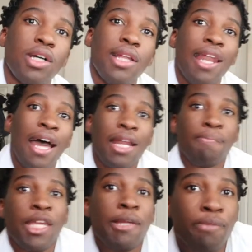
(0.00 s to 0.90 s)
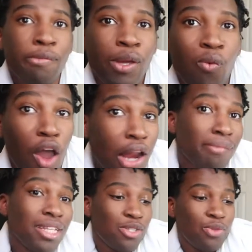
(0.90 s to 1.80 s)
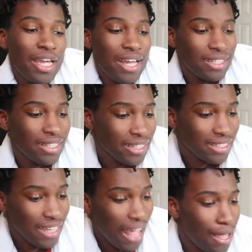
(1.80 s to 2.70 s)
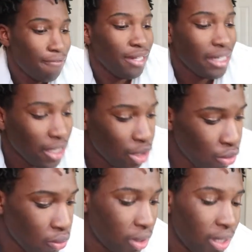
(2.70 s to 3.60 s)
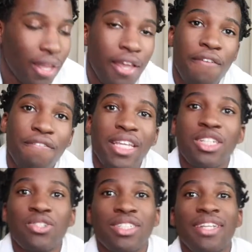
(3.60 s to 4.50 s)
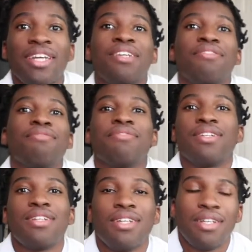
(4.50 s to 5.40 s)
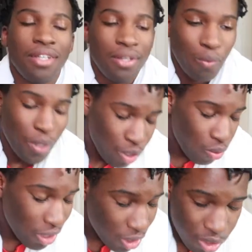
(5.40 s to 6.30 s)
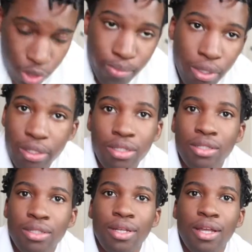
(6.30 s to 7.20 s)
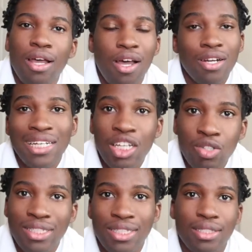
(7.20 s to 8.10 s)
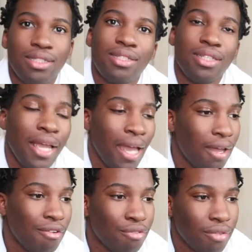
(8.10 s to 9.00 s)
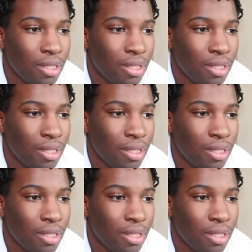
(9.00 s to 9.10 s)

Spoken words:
a lot of people been wanting me to react to this Avelino featuring Dave. We know these two brothers are lyricists. They have